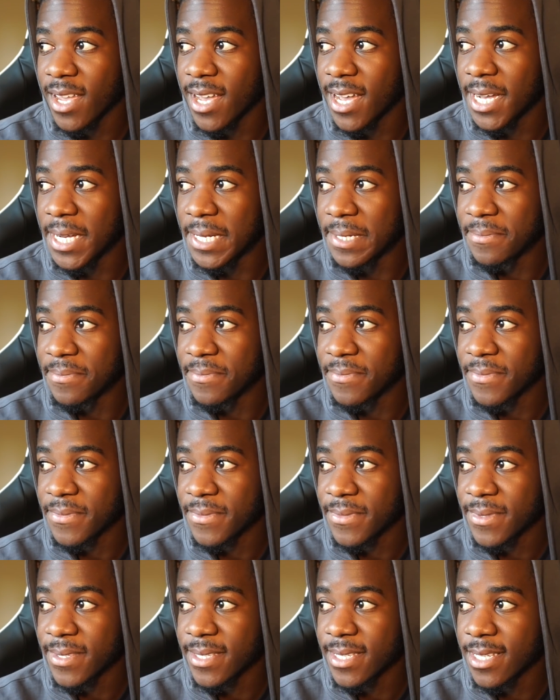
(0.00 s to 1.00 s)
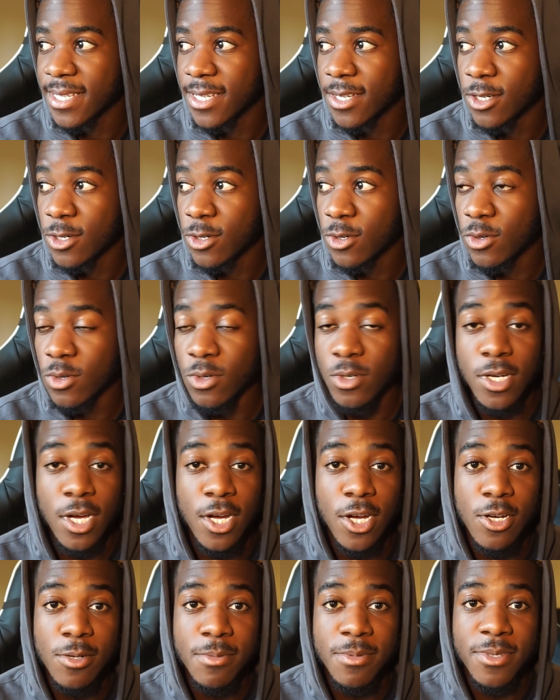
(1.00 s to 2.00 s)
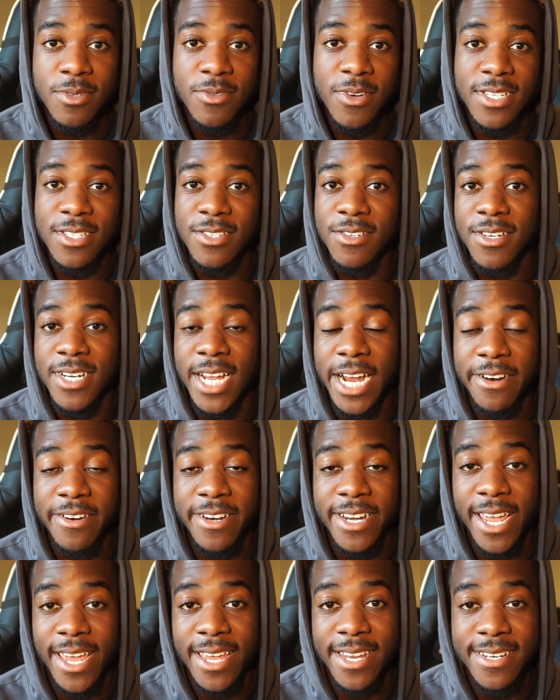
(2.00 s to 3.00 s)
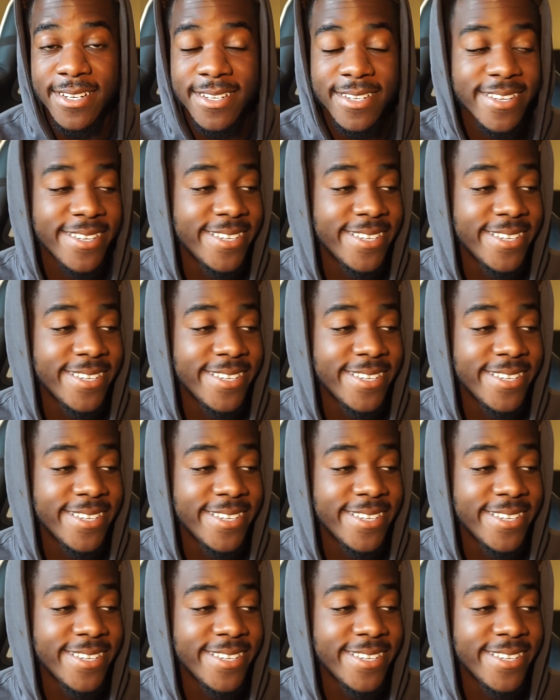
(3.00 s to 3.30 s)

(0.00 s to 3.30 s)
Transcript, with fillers: Um, all our hopes resting on Harry Kane.